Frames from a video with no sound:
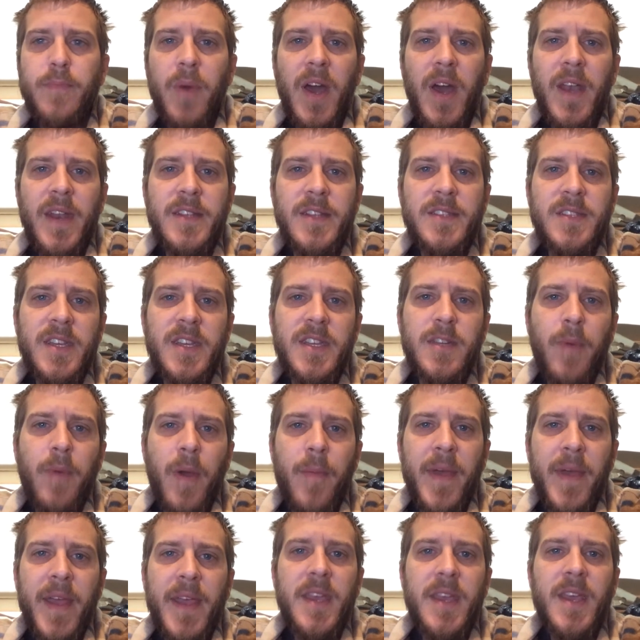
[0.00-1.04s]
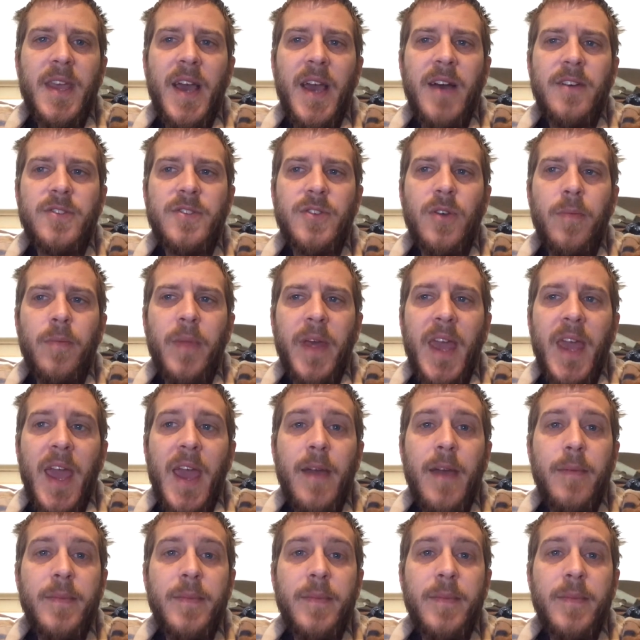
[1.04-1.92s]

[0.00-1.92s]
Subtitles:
but it's linked to my bank account, so I'm like, hey,